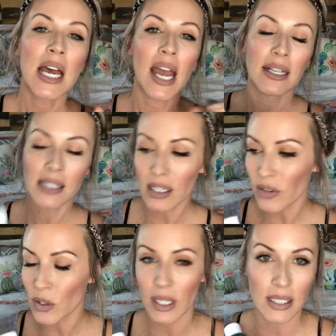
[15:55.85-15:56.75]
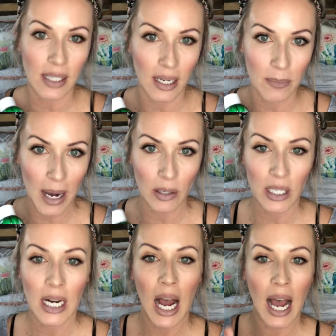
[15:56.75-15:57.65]
Instead of using a setting
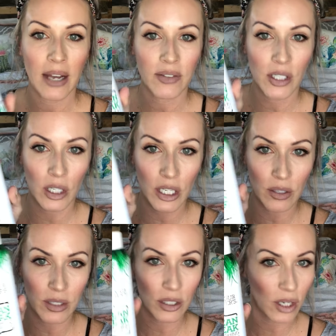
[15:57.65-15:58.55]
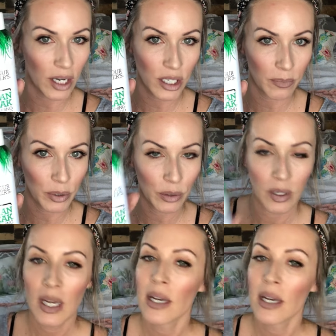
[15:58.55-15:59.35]
powder, I've started using dry shampoo.